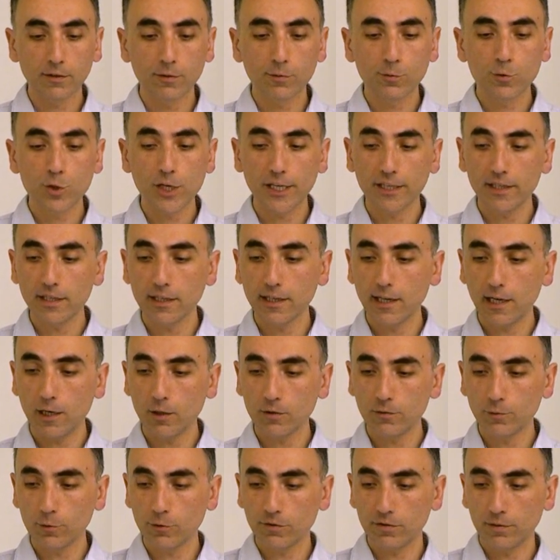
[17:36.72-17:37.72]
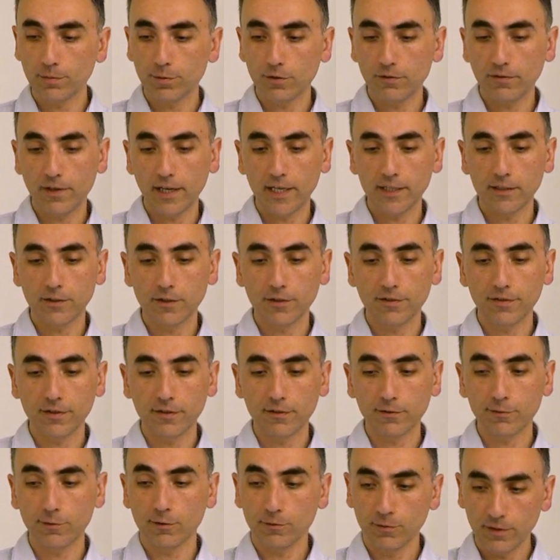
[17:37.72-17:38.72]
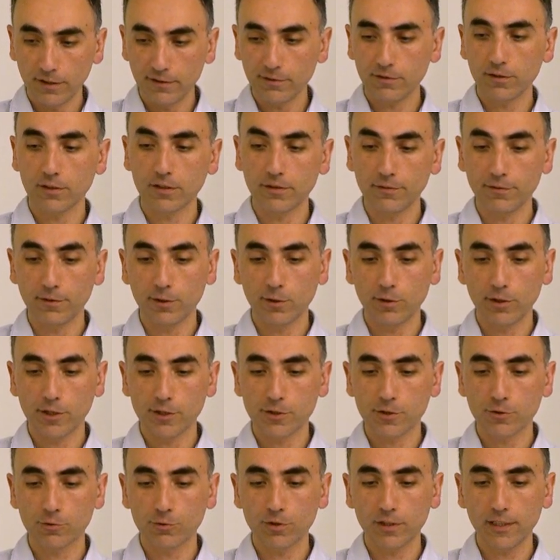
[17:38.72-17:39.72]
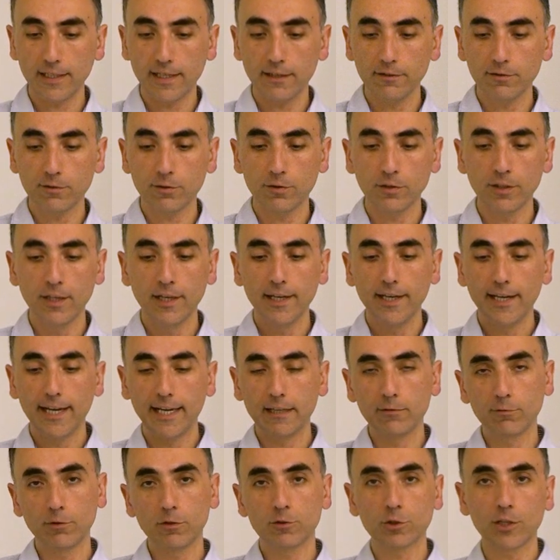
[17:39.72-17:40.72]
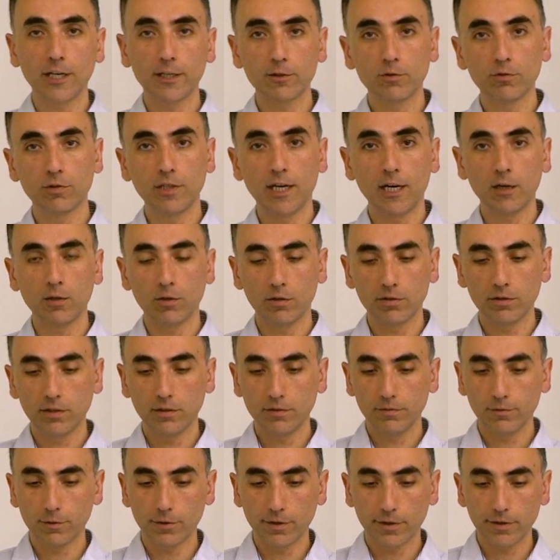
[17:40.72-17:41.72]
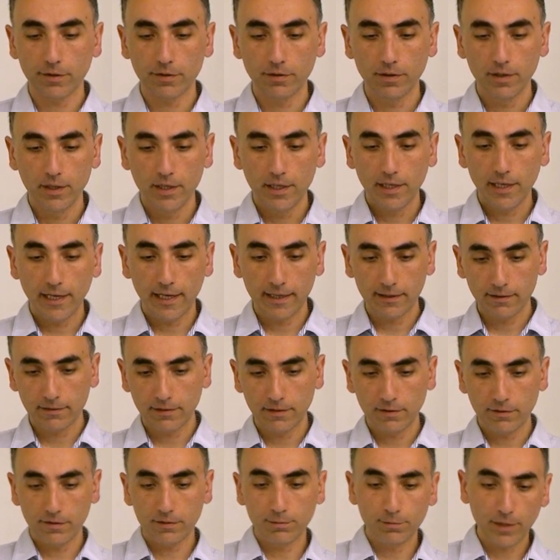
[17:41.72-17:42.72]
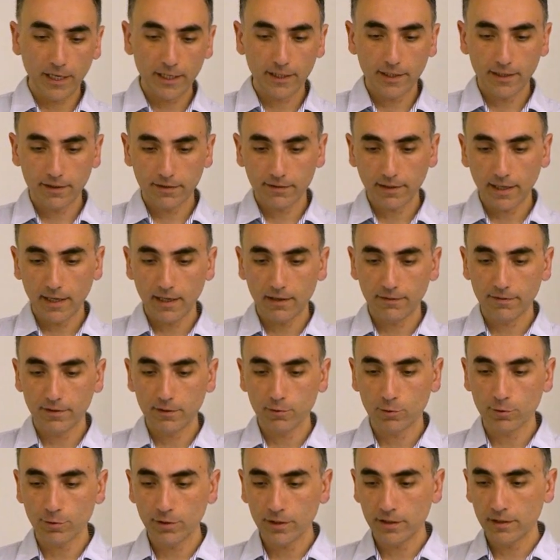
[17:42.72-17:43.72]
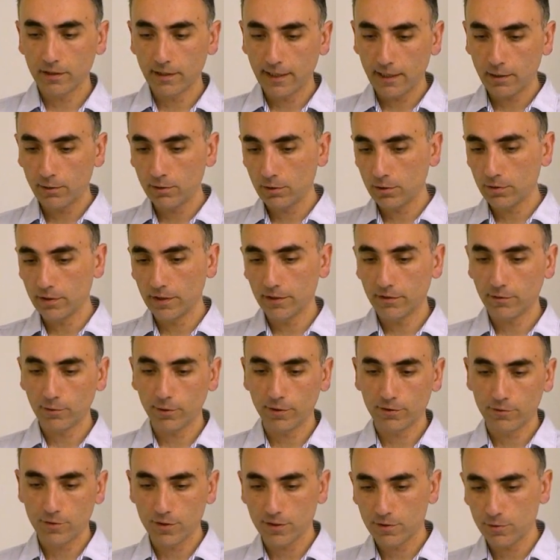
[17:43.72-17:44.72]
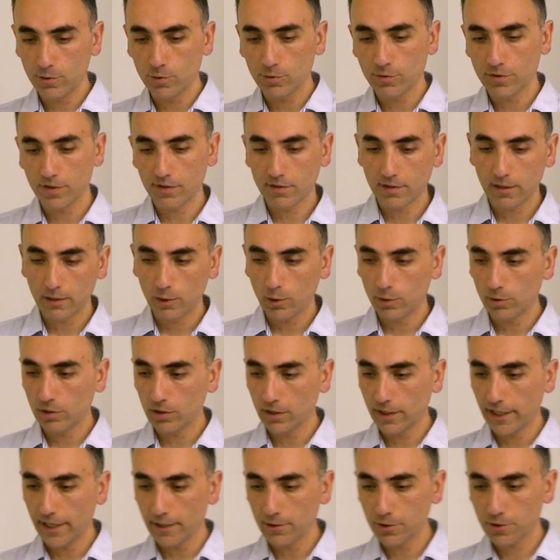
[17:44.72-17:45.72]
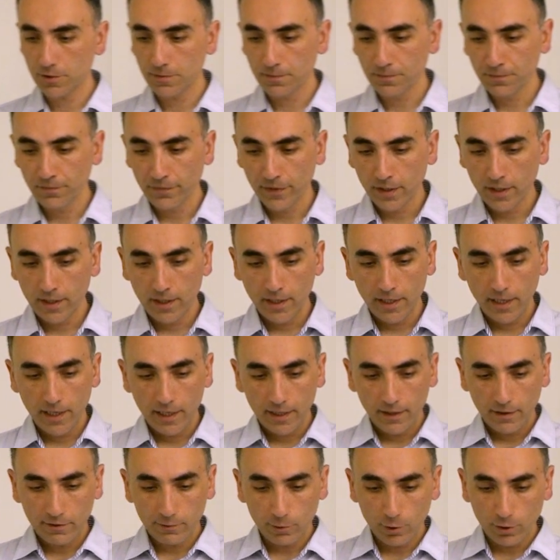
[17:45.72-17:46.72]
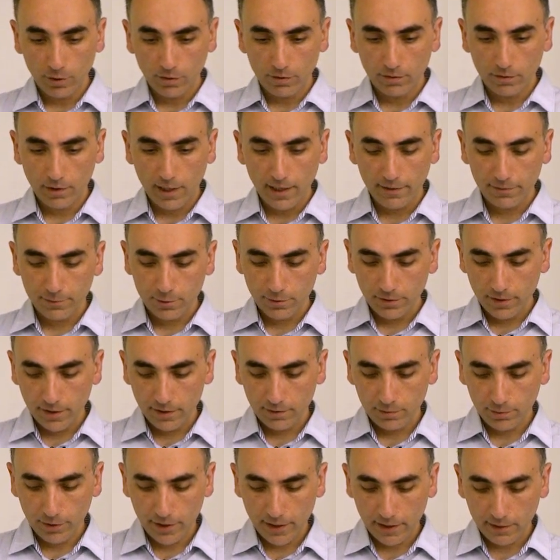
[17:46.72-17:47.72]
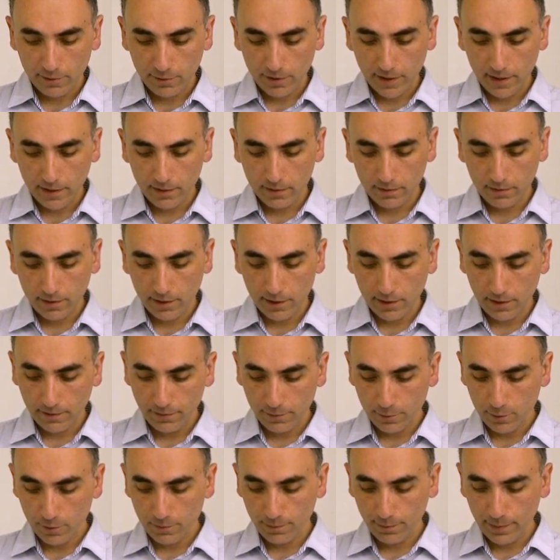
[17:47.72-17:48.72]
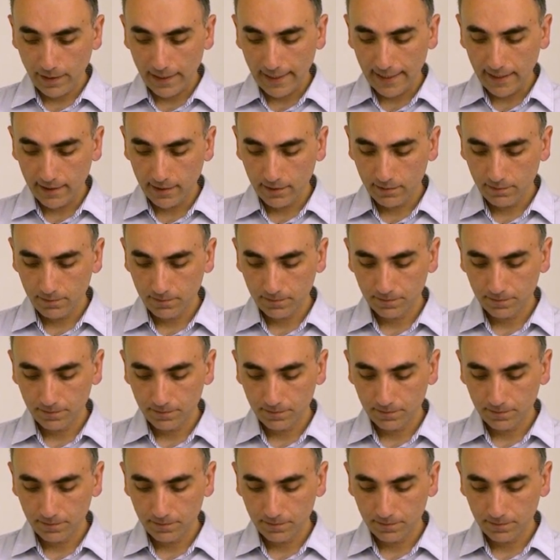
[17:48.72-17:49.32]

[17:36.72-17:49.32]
checking out what the providers this configuration relies on, and will try to download it for you. And in my case, I have it already downloaded, so it just uses the local cache. So after this, we can run Terraform plan.